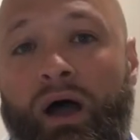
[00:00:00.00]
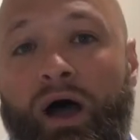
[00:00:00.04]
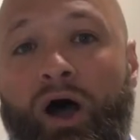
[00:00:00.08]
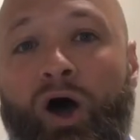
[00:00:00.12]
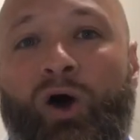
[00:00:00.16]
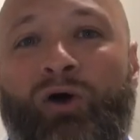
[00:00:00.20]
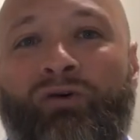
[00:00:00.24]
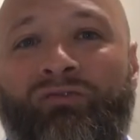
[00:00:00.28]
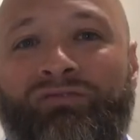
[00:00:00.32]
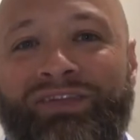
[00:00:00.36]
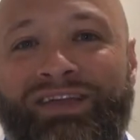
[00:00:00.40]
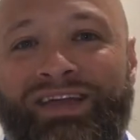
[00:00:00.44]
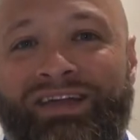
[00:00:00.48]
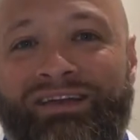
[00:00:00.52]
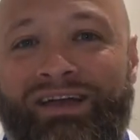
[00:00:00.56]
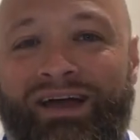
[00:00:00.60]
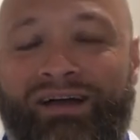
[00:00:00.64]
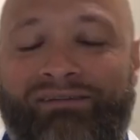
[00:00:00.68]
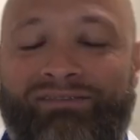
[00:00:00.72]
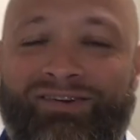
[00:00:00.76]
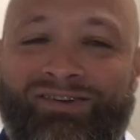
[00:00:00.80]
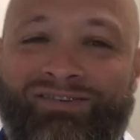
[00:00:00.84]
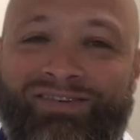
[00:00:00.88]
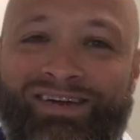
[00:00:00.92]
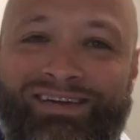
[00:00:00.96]
Hopefully you
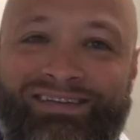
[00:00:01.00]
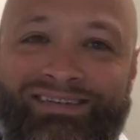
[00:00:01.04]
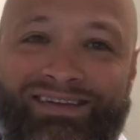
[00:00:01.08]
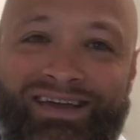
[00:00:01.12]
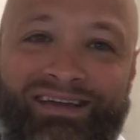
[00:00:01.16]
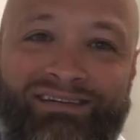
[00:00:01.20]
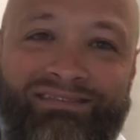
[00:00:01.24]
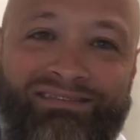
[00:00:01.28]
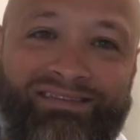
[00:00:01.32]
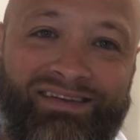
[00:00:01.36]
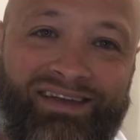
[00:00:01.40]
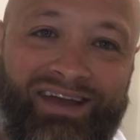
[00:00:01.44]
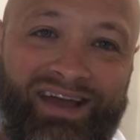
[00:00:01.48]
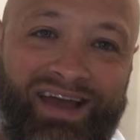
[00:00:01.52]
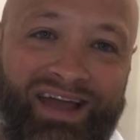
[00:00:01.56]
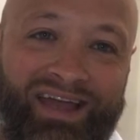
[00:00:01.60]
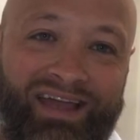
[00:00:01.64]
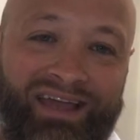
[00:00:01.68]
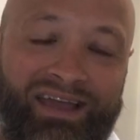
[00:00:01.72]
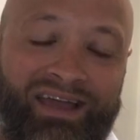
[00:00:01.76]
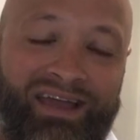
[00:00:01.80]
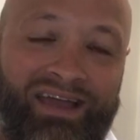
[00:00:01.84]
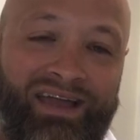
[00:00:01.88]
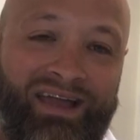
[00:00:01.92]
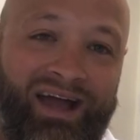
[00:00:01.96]
have a great day
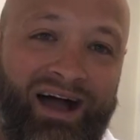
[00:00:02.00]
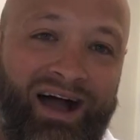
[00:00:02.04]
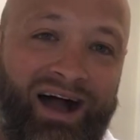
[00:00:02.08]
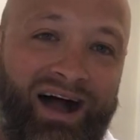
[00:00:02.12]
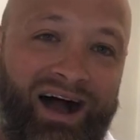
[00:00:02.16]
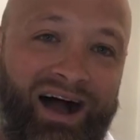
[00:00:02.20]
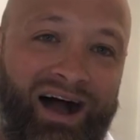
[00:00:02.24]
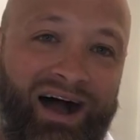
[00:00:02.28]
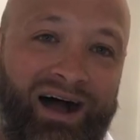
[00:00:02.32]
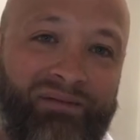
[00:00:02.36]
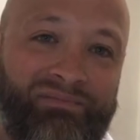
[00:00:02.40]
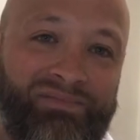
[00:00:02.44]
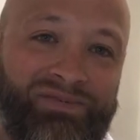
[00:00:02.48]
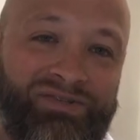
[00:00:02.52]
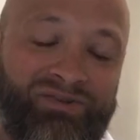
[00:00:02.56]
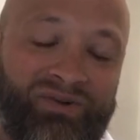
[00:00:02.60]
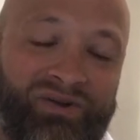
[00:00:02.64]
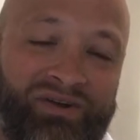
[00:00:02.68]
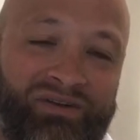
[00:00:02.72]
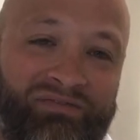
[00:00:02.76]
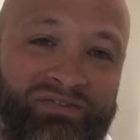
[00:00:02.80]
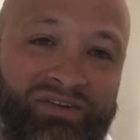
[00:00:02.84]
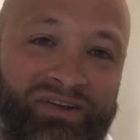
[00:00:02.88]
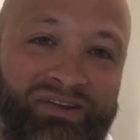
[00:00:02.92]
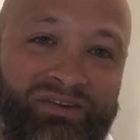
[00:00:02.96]
today. I'm um,
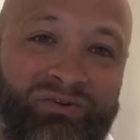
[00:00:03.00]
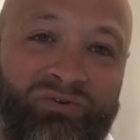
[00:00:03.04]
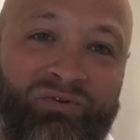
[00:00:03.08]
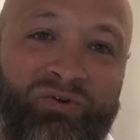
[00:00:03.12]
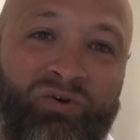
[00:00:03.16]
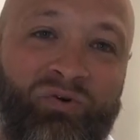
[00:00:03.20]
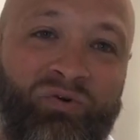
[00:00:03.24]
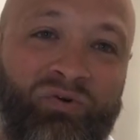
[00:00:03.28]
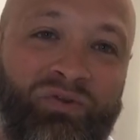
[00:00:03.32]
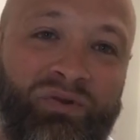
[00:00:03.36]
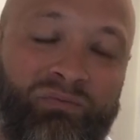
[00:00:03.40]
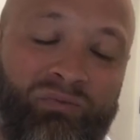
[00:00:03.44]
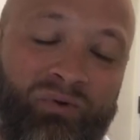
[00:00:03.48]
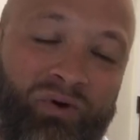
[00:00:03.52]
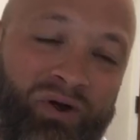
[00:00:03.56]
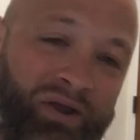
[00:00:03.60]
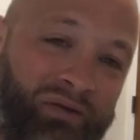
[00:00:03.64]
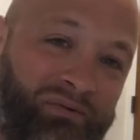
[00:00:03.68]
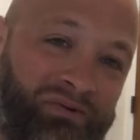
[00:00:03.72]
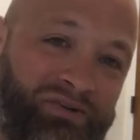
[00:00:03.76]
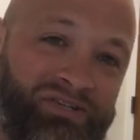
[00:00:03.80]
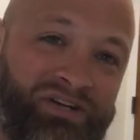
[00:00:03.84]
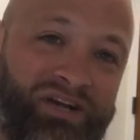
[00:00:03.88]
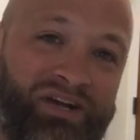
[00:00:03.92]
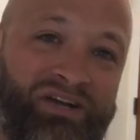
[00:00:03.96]
starting to feel a little cool in the
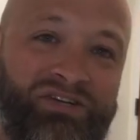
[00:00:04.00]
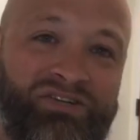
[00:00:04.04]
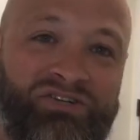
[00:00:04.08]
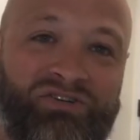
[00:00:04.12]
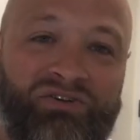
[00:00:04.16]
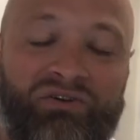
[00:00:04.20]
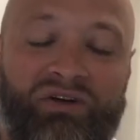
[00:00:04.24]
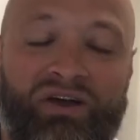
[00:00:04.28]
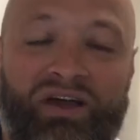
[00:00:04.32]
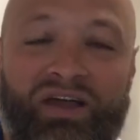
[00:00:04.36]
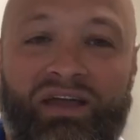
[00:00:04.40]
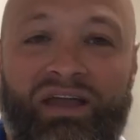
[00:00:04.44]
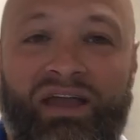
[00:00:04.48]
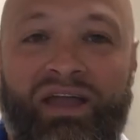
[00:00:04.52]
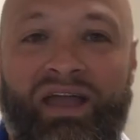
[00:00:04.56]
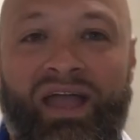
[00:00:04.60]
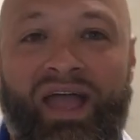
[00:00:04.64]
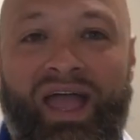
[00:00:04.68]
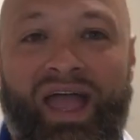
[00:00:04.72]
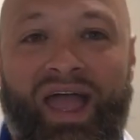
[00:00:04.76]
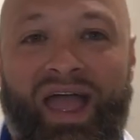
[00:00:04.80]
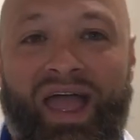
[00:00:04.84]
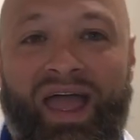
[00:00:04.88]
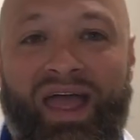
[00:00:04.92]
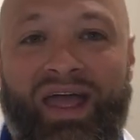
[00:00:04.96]
morning, which I enjoy,
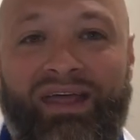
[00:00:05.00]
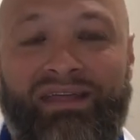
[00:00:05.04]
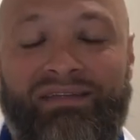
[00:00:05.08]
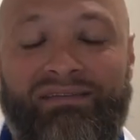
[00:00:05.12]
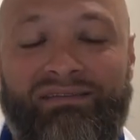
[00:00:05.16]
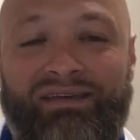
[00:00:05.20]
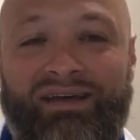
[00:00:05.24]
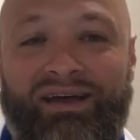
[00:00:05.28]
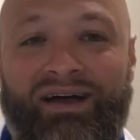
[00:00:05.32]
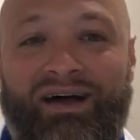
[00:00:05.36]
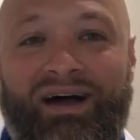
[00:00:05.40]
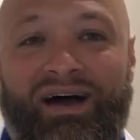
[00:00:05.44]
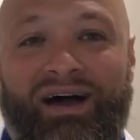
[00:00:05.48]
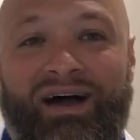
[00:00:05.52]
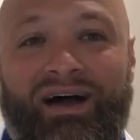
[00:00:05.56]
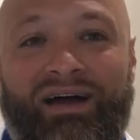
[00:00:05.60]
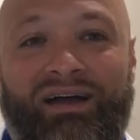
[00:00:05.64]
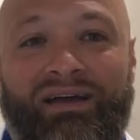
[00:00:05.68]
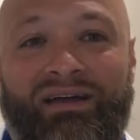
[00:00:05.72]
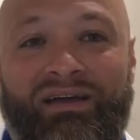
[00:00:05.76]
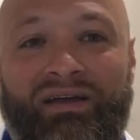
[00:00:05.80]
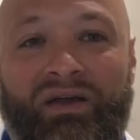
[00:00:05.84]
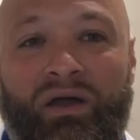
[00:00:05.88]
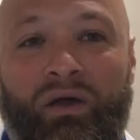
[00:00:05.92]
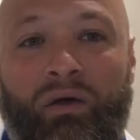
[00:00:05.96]
and
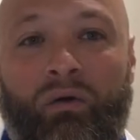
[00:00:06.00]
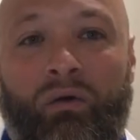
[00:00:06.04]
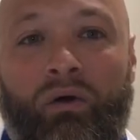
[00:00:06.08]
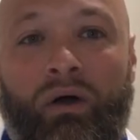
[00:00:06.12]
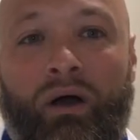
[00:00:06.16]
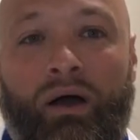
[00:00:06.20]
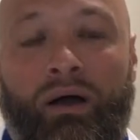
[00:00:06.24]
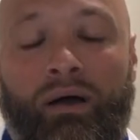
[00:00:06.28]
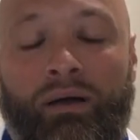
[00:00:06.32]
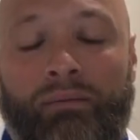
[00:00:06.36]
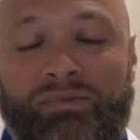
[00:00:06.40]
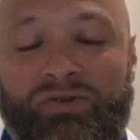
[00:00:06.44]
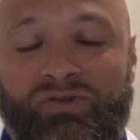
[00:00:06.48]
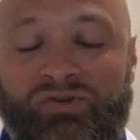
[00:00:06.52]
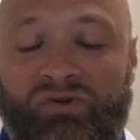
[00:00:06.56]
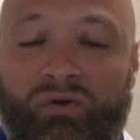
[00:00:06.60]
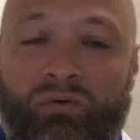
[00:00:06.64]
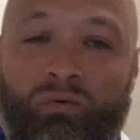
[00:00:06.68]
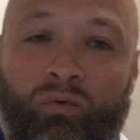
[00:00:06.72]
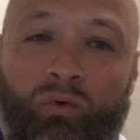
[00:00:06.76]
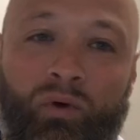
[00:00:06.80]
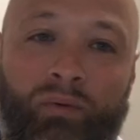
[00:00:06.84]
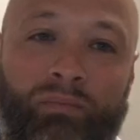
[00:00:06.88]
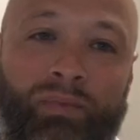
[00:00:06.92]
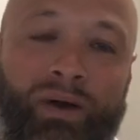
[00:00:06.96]
uh, well, I'm sure
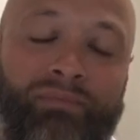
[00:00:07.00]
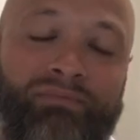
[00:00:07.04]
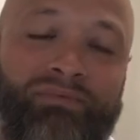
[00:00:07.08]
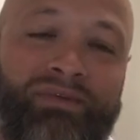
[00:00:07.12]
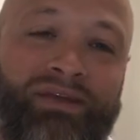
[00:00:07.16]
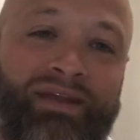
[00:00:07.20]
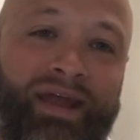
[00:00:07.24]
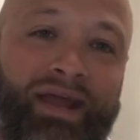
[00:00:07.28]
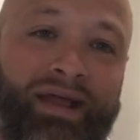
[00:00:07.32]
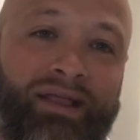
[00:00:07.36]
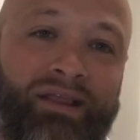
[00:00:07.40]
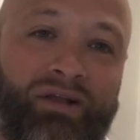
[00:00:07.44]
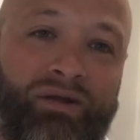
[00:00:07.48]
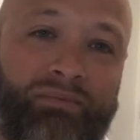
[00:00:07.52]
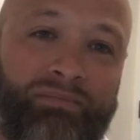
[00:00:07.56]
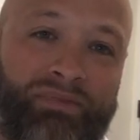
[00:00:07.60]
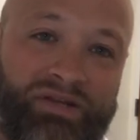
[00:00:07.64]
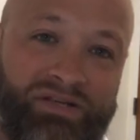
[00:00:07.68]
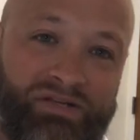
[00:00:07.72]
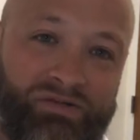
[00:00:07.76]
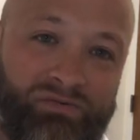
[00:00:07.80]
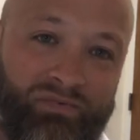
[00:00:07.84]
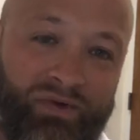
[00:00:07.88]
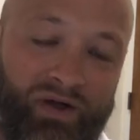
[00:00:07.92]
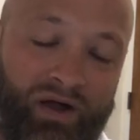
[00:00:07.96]
I'll warm up today a little
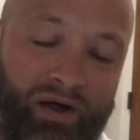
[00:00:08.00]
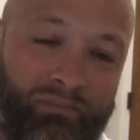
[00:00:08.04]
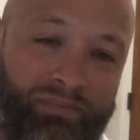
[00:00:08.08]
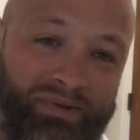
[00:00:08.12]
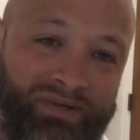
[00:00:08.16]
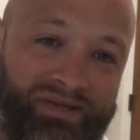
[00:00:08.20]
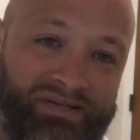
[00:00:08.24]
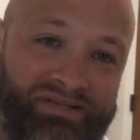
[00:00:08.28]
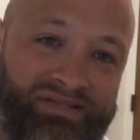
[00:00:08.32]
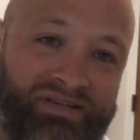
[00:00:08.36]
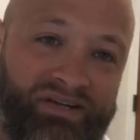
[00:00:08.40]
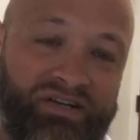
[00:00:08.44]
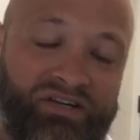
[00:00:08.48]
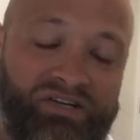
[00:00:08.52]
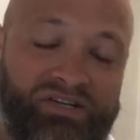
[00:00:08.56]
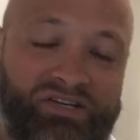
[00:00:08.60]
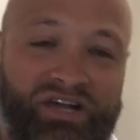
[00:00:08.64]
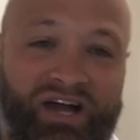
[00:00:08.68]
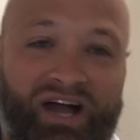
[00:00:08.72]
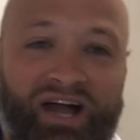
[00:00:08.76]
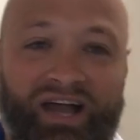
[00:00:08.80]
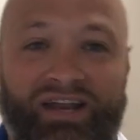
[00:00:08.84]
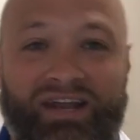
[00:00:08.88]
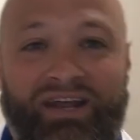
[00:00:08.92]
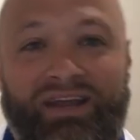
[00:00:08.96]
bit as well, but the sun is
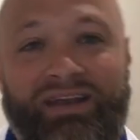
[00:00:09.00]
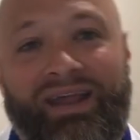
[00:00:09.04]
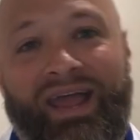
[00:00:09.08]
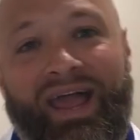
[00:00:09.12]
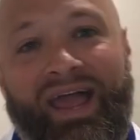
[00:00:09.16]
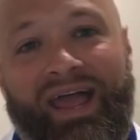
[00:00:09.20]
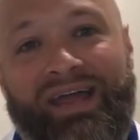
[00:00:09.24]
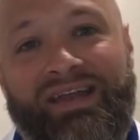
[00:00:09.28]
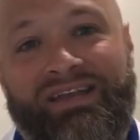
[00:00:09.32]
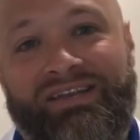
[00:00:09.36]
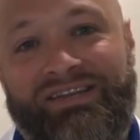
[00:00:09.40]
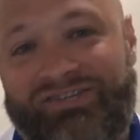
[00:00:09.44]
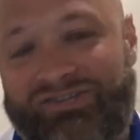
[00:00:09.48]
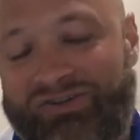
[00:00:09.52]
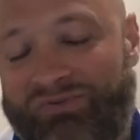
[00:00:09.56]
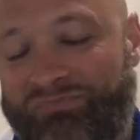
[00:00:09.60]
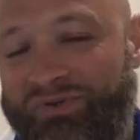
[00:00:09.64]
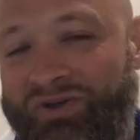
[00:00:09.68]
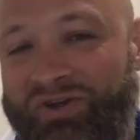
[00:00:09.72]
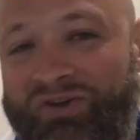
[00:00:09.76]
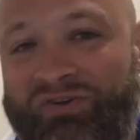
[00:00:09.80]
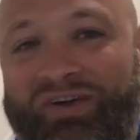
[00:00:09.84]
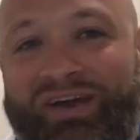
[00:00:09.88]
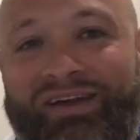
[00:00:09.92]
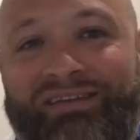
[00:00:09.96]
shining and it should
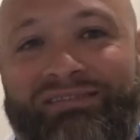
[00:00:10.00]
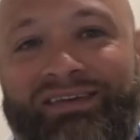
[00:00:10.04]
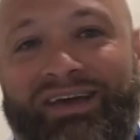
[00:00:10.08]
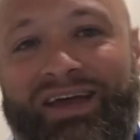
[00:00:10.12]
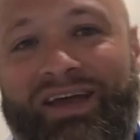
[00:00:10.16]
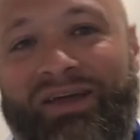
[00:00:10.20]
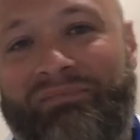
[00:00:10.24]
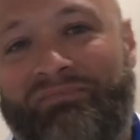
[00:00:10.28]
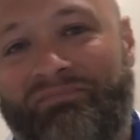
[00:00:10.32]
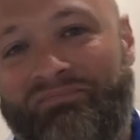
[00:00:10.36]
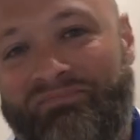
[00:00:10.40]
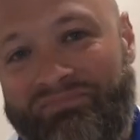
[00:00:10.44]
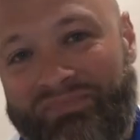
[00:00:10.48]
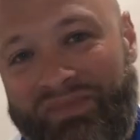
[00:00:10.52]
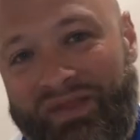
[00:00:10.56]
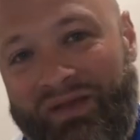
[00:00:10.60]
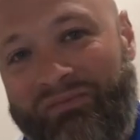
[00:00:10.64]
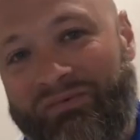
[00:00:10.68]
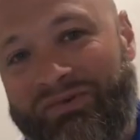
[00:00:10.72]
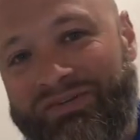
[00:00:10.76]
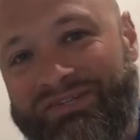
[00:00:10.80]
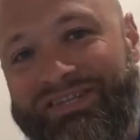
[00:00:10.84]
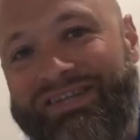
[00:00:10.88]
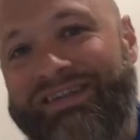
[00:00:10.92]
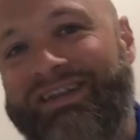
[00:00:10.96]
be a great day.
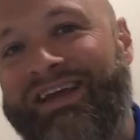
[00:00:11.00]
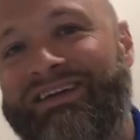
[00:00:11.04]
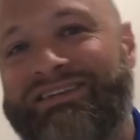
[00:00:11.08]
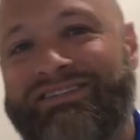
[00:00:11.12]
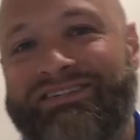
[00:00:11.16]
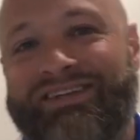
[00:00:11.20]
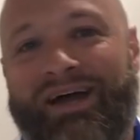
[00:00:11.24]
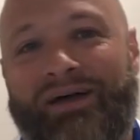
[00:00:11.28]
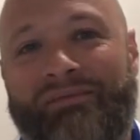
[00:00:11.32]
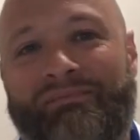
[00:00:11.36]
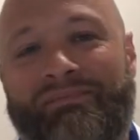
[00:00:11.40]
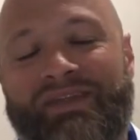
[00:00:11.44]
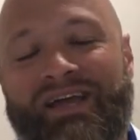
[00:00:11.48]
We'll see you next time.